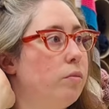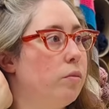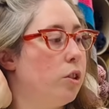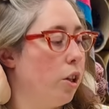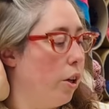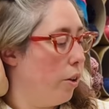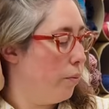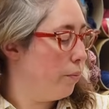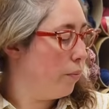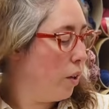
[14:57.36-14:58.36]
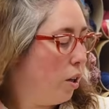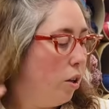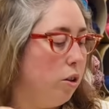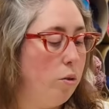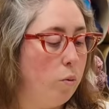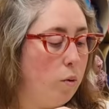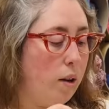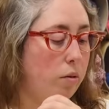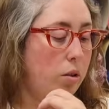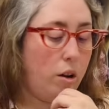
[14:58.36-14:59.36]
So You will
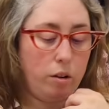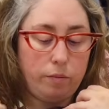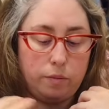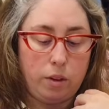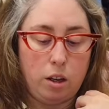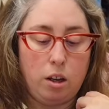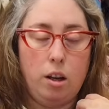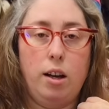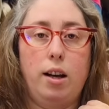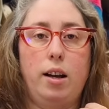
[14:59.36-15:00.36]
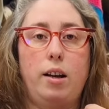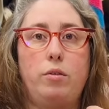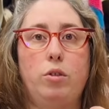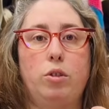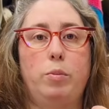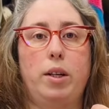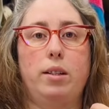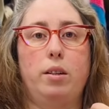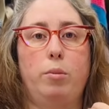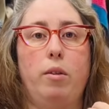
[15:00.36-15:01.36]
never know. I have talked about it
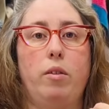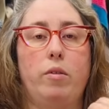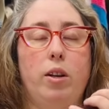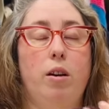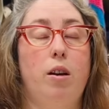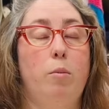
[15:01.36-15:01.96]
in a previous video, and I